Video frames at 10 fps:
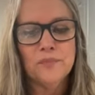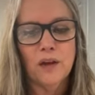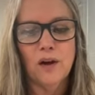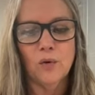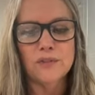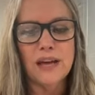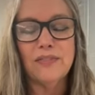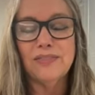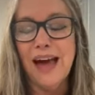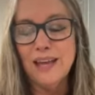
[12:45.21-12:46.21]
Goals,
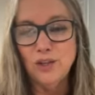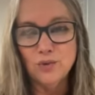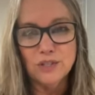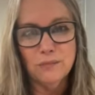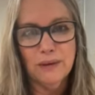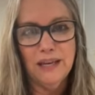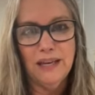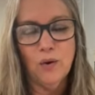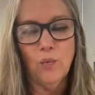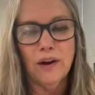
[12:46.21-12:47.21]
that used to
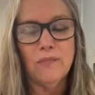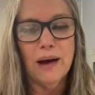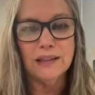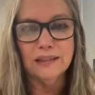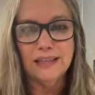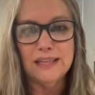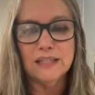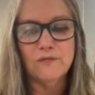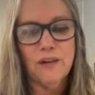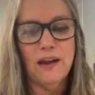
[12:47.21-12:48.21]
be one of my
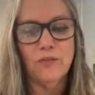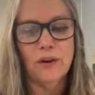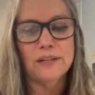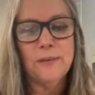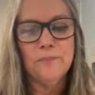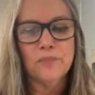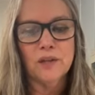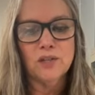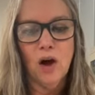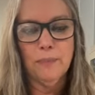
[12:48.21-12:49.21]
least favorite
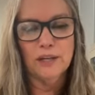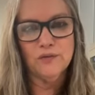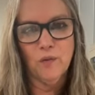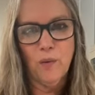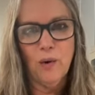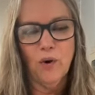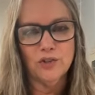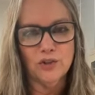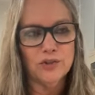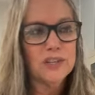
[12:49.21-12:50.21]
topics from Weight
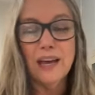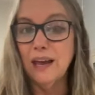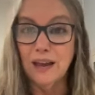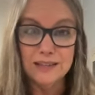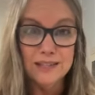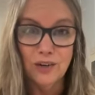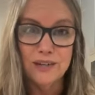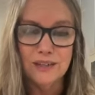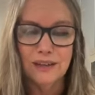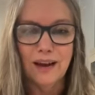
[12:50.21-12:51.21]
Watchers.
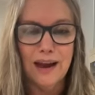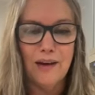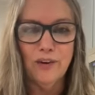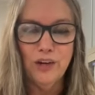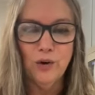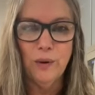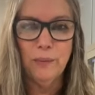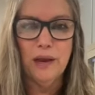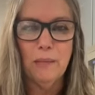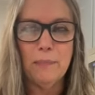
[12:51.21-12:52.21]
Seriously, like every year when it
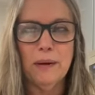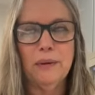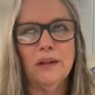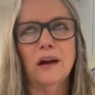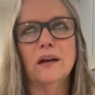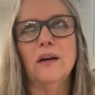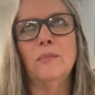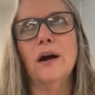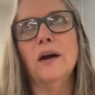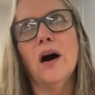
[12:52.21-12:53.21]
would come up, I'd be like, oh
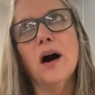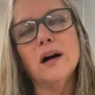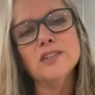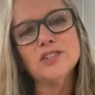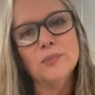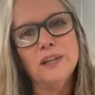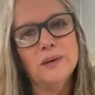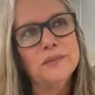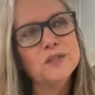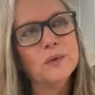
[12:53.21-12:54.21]
my gosh, are we
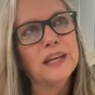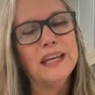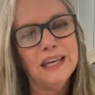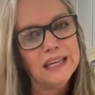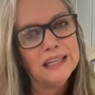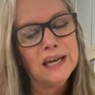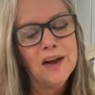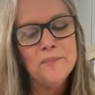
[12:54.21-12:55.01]
doing this one again?